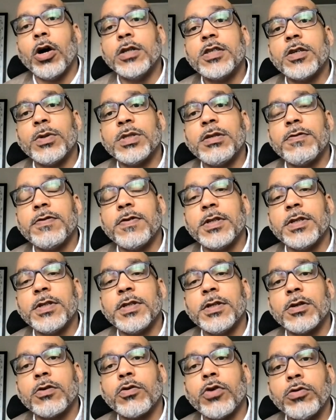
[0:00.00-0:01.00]
consequence of
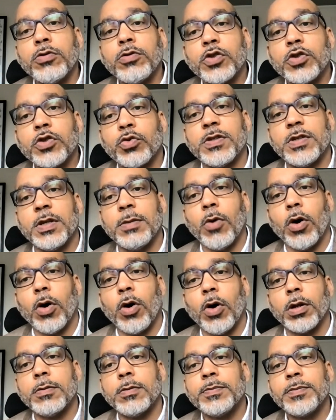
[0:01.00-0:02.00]
the crowdsourcing
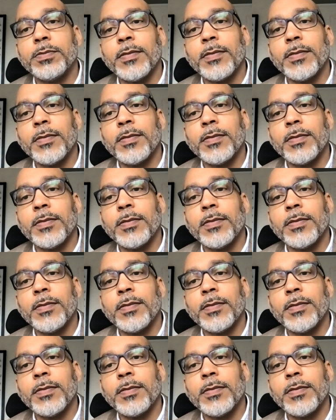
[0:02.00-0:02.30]
model.